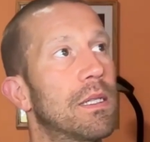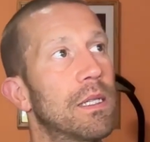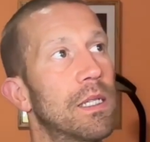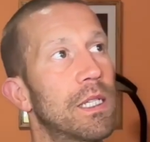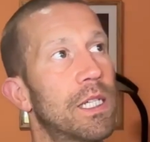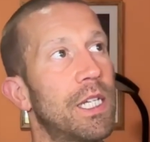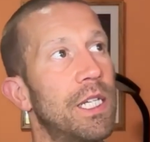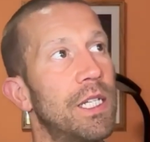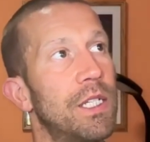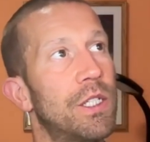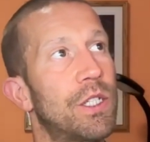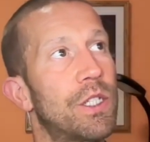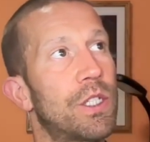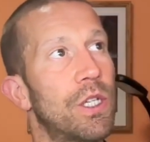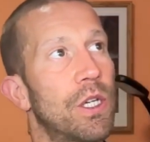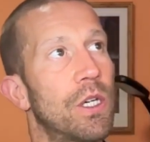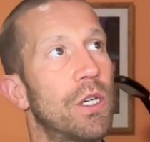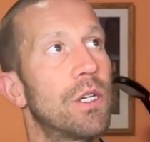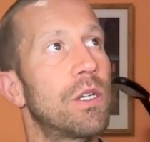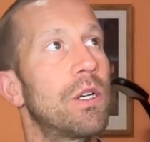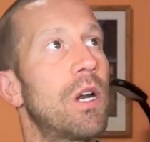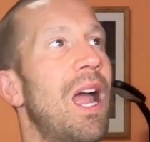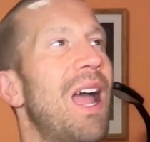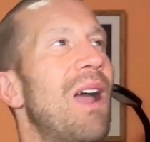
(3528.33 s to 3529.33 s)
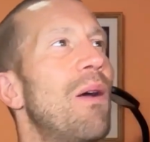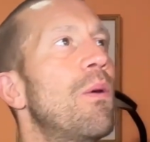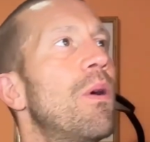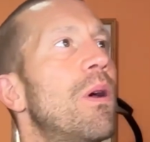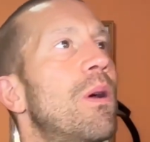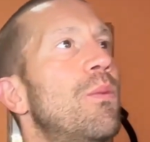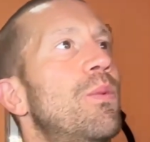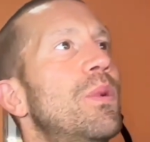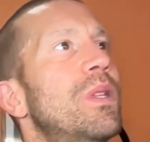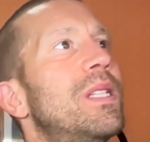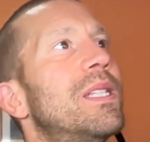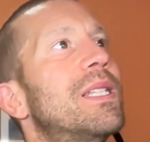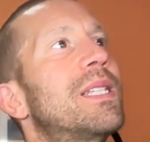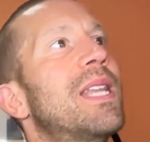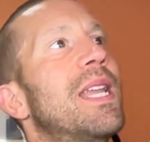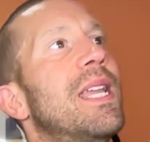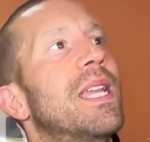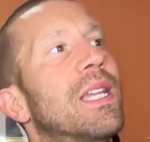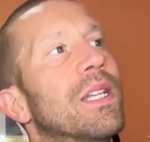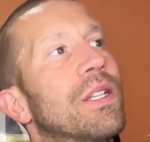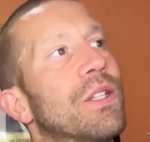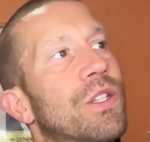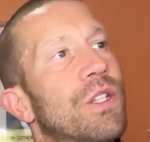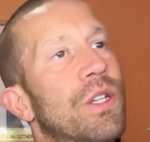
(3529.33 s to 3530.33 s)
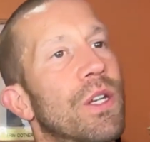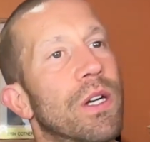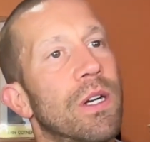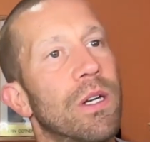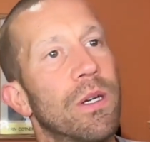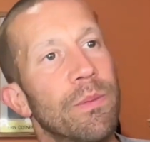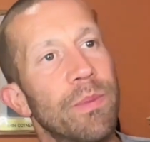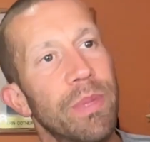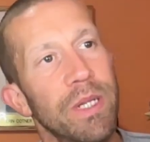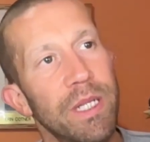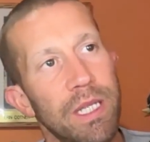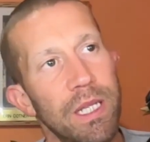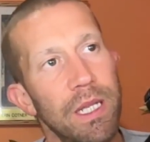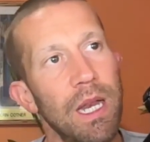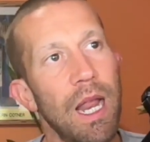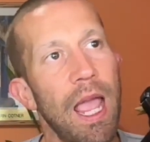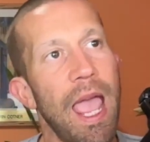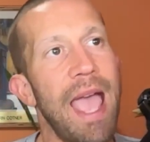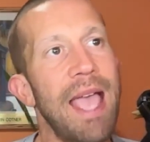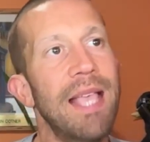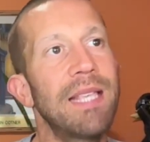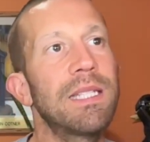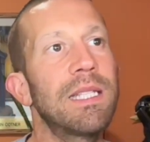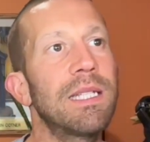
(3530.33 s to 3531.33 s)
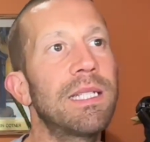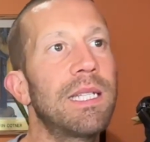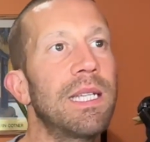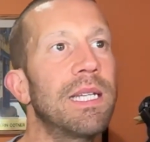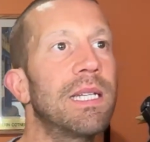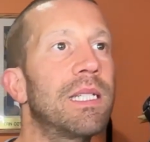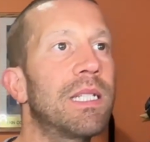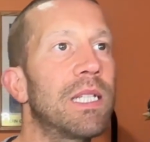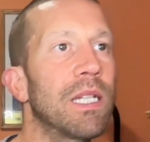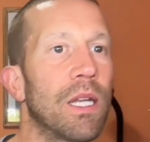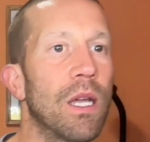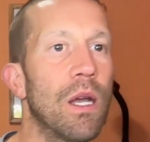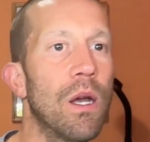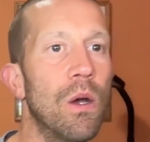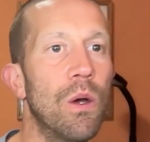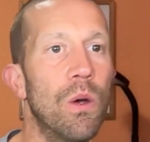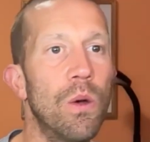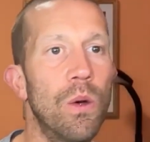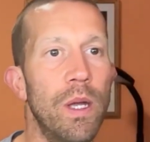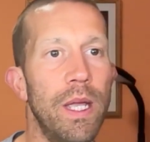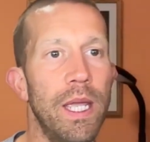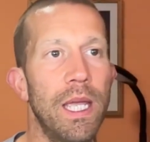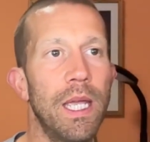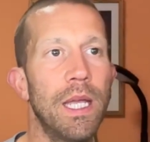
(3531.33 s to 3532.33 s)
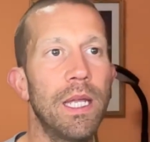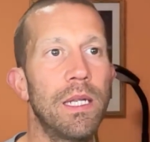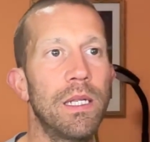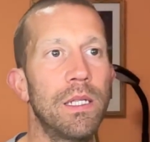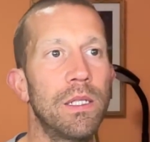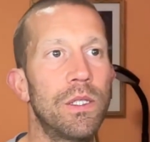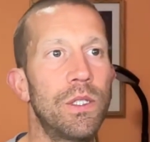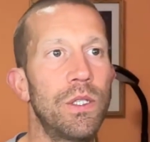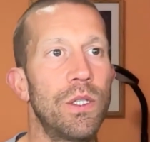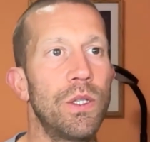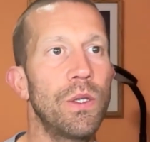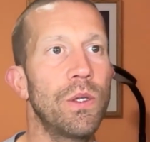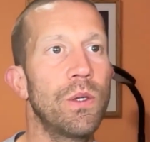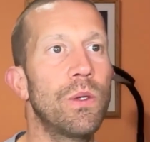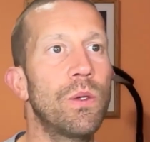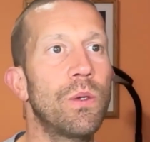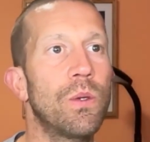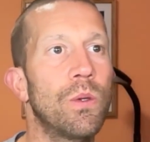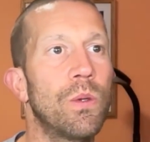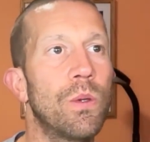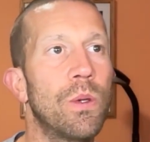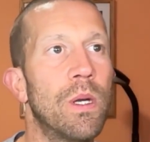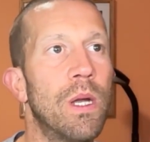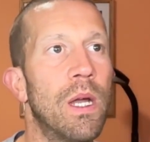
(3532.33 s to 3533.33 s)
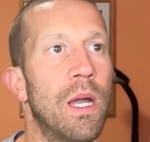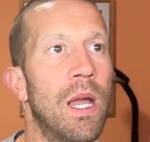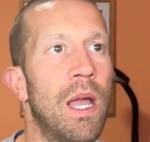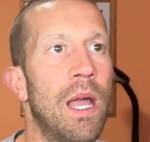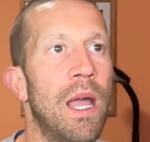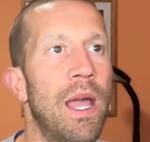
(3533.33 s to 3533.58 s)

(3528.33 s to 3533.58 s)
concerned. I wouldn't say concerned, but hesitant to go into